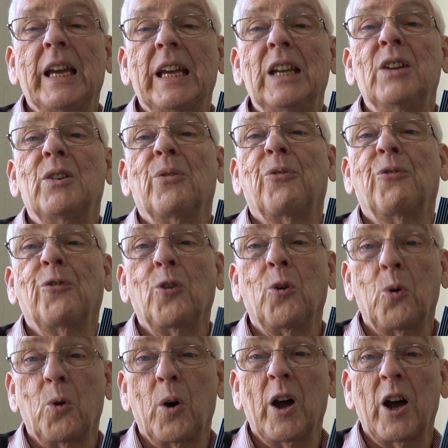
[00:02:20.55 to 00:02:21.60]
into
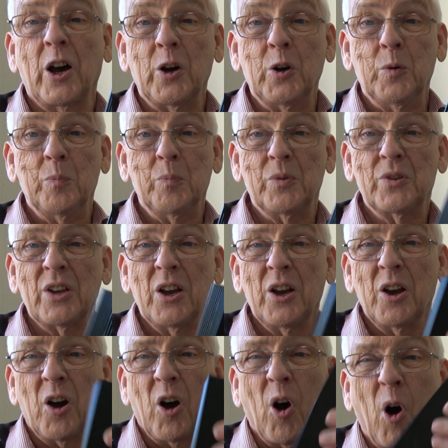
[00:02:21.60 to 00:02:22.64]
4 ohms
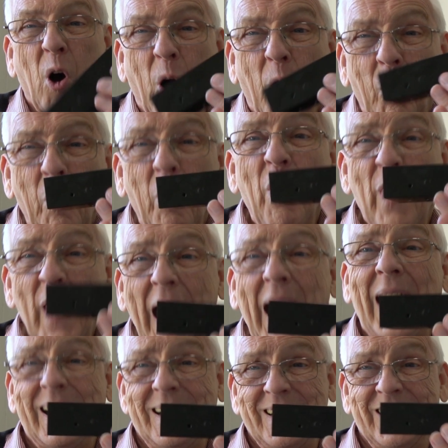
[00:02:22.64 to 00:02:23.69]
on
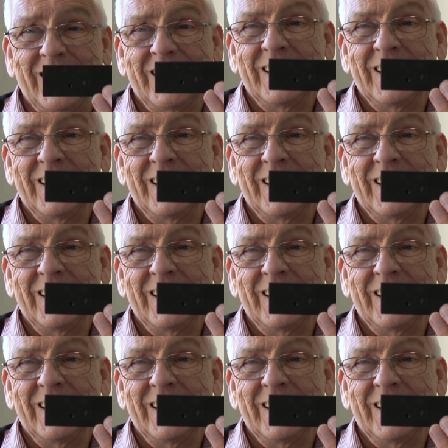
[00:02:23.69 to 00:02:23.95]
that